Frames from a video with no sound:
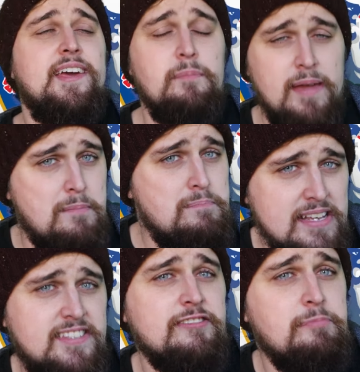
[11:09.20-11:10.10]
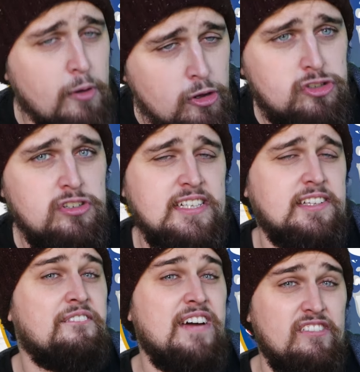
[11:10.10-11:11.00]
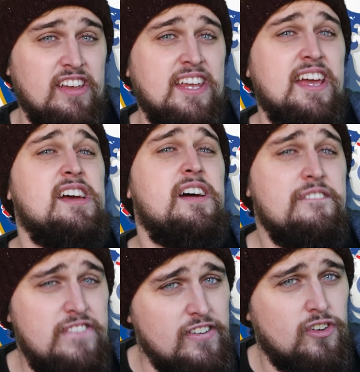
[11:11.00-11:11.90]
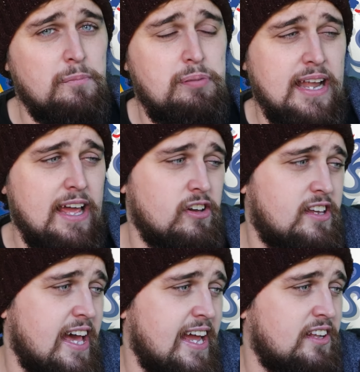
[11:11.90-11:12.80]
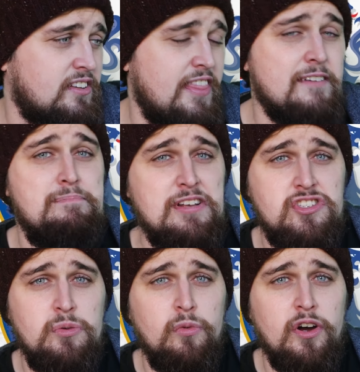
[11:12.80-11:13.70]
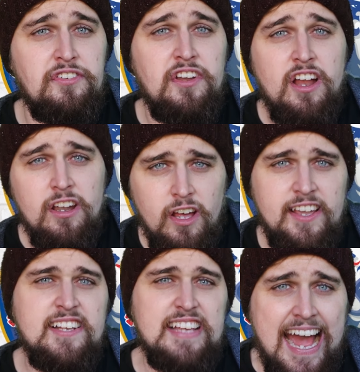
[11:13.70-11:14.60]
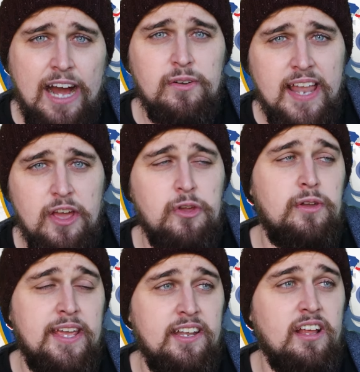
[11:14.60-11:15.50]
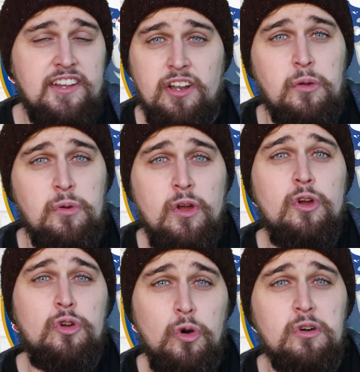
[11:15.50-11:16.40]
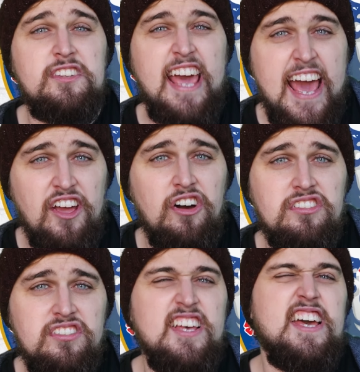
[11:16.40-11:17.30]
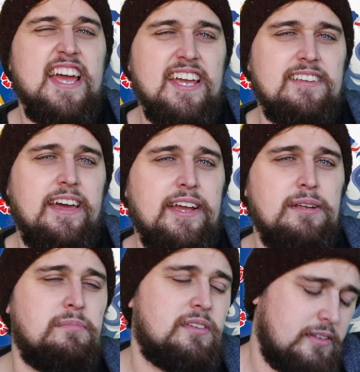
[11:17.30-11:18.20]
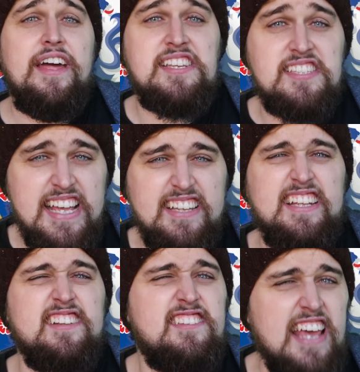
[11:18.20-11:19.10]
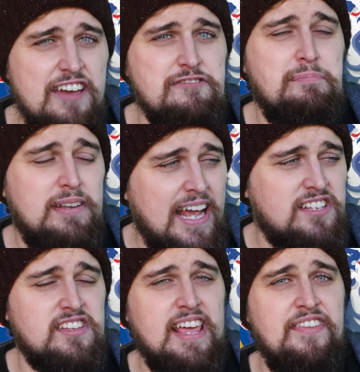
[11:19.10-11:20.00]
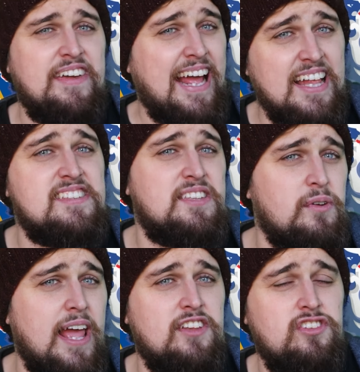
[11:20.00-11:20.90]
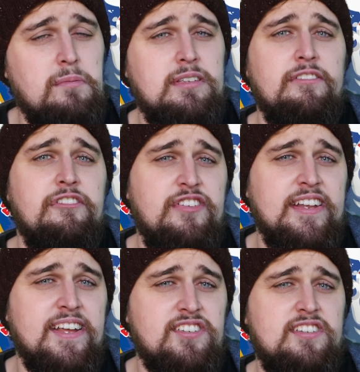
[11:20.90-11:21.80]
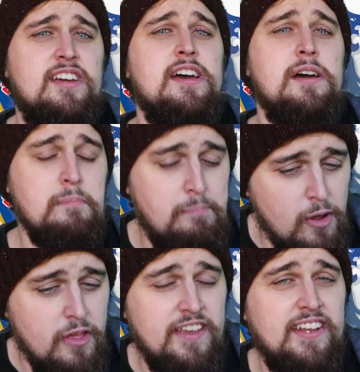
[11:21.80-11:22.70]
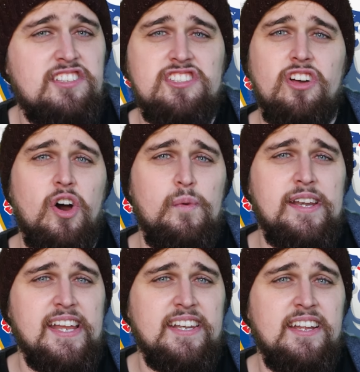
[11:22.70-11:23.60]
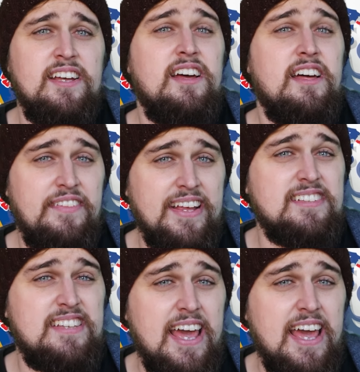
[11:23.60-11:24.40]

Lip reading: He'll be a massive boost because he's a very, very good player, okay? And they've missed someone like his outlet who can, like, you know, cause chaos in games. They sit in 10th place, okay? They can still get a top 7 finish, but they need to start winning these